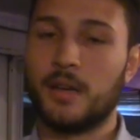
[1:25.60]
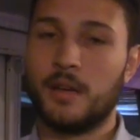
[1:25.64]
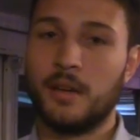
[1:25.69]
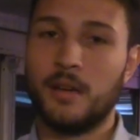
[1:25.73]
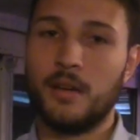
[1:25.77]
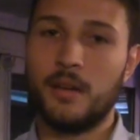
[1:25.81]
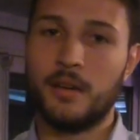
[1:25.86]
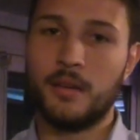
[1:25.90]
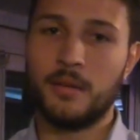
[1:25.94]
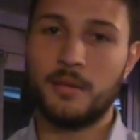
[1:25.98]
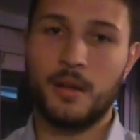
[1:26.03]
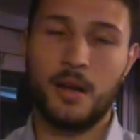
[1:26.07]

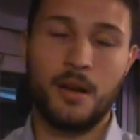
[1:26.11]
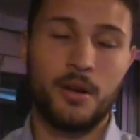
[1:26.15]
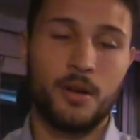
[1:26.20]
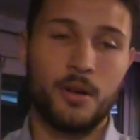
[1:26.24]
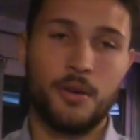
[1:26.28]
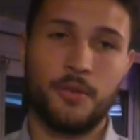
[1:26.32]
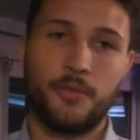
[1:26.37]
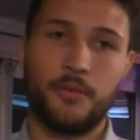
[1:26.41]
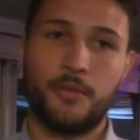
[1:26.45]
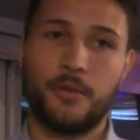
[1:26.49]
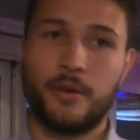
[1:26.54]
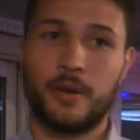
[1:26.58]
I'll
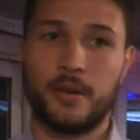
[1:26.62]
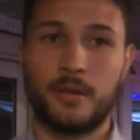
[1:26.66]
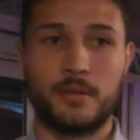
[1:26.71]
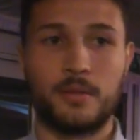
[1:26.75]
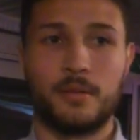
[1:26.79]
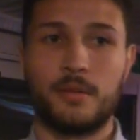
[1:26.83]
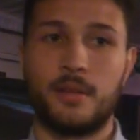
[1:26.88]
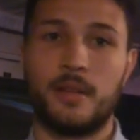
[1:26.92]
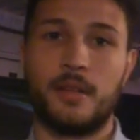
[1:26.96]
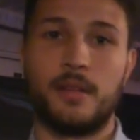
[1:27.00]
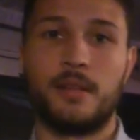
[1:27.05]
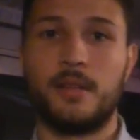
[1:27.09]
go for it
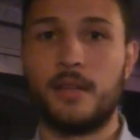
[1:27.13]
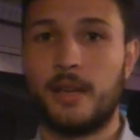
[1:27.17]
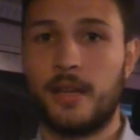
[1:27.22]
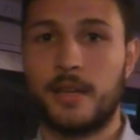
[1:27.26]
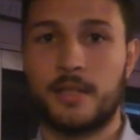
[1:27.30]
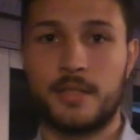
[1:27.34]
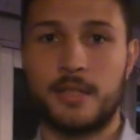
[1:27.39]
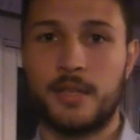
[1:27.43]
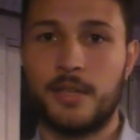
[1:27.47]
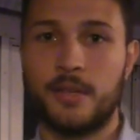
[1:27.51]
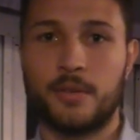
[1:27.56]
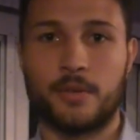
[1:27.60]
in the
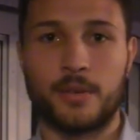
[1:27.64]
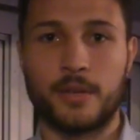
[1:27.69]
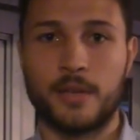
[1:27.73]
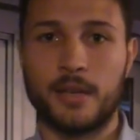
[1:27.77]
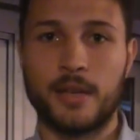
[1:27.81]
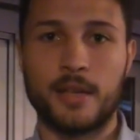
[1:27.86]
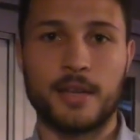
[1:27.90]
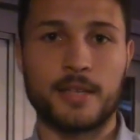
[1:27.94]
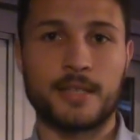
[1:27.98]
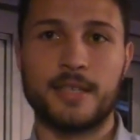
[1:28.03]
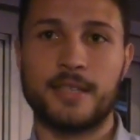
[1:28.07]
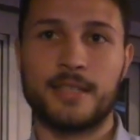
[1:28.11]
next year, when the
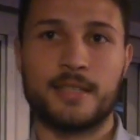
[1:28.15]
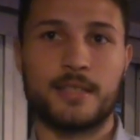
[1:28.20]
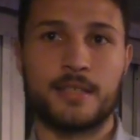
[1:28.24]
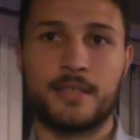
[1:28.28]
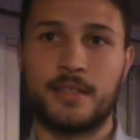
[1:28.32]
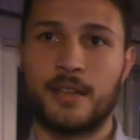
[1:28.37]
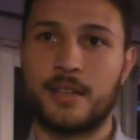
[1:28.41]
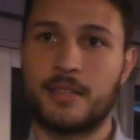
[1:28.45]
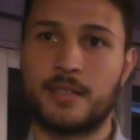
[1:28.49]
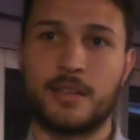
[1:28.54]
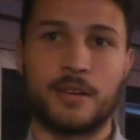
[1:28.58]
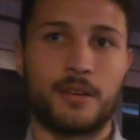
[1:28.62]
next season
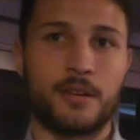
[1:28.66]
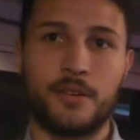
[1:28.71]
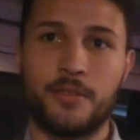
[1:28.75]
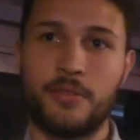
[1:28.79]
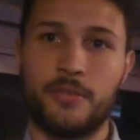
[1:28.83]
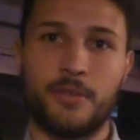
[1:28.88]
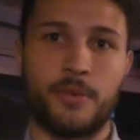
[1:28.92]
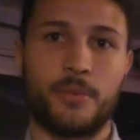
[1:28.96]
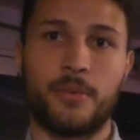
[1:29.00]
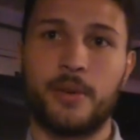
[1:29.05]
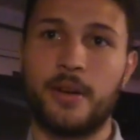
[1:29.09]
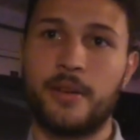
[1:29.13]
starts. I'll go
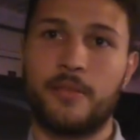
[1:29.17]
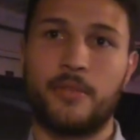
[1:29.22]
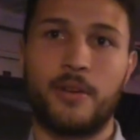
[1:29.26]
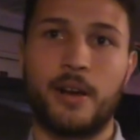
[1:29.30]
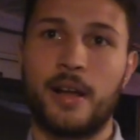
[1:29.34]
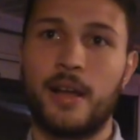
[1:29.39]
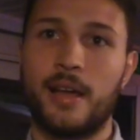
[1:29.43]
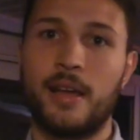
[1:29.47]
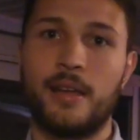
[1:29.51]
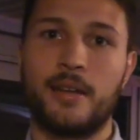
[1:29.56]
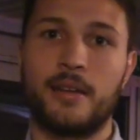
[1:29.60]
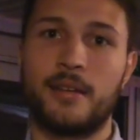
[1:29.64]
for it whenever
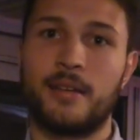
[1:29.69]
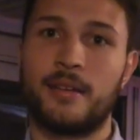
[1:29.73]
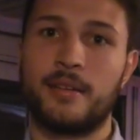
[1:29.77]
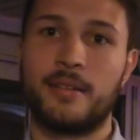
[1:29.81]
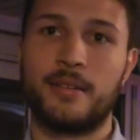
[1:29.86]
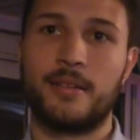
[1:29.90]
I can.